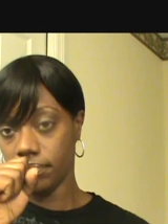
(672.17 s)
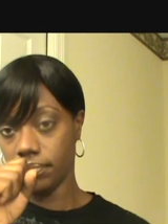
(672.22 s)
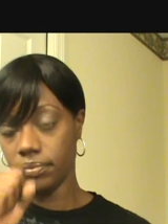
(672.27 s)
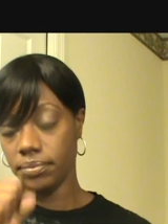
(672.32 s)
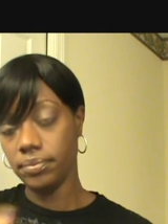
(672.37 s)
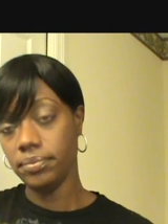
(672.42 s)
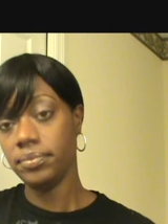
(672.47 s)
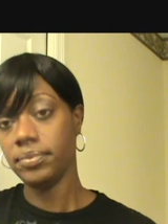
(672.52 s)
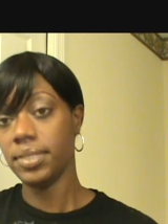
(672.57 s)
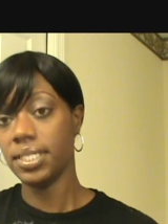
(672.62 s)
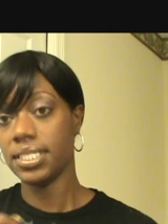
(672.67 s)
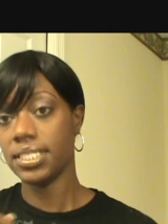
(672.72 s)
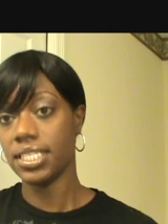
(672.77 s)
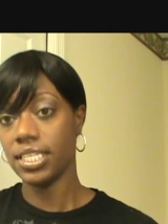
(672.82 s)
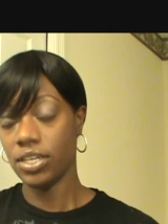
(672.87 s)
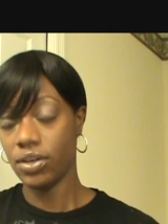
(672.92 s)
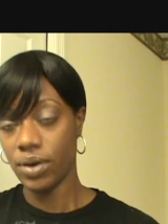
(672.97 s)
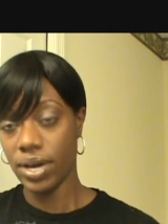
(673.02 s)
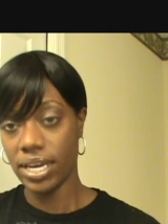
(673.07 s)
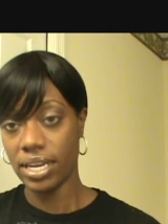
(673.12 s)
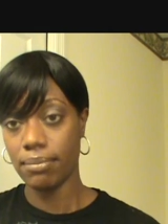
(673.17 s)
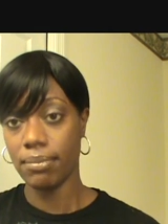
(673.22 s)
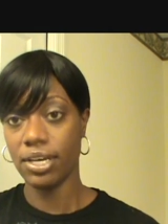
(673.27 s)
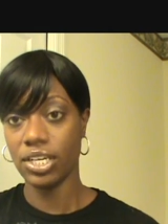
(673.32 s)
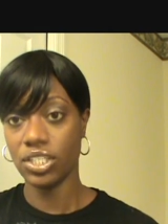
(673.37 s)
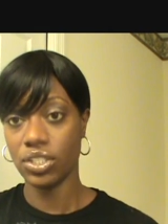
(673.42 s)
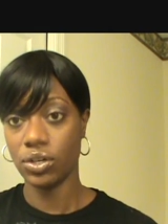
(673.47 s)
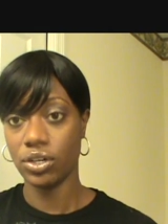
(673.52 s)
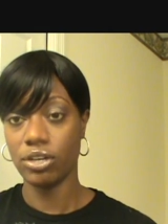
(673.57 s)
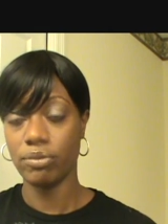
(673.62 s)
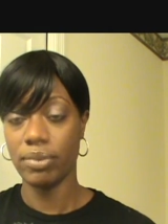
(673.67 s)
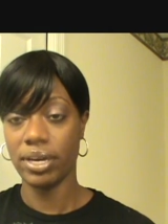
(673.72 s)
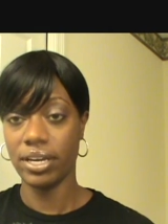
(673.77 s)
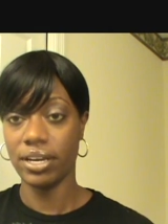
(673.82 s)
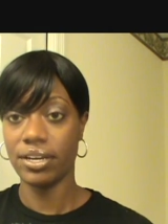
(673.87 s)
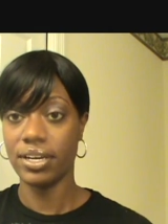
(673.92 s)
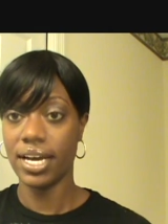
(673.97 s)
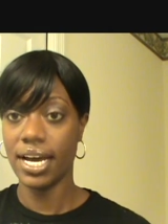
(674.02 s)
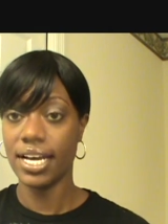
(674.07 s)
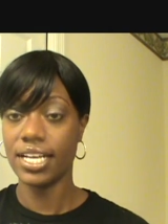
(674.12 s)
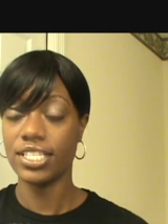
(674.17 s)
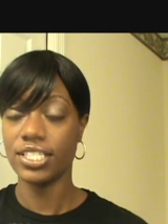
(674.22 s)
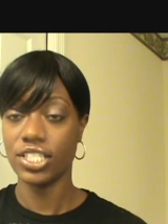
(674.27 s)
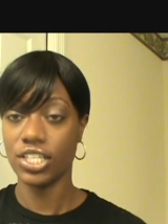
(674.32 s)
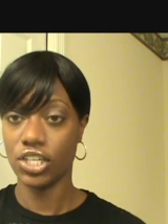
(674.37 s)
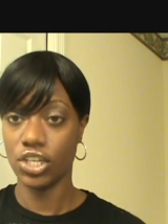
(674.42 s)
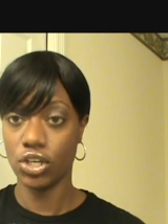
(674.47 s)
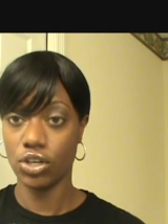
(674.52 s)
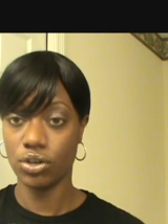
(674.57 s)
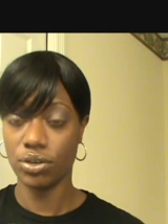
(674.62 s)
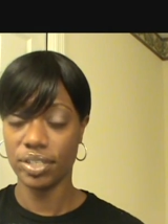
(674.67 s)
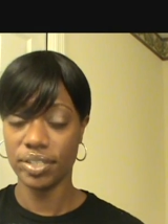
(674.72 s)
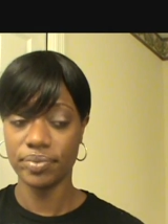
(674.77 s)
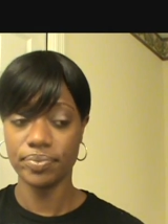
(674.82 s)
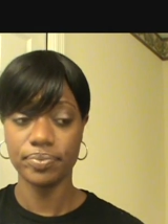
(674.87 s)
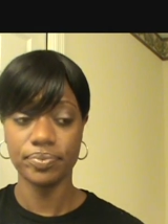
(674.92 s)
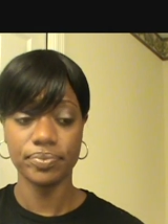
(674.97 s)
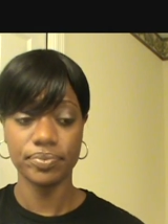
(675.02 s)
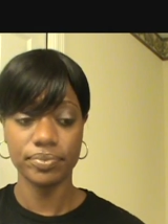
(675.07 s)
and then go ahead and make sure you make a knot and secure it.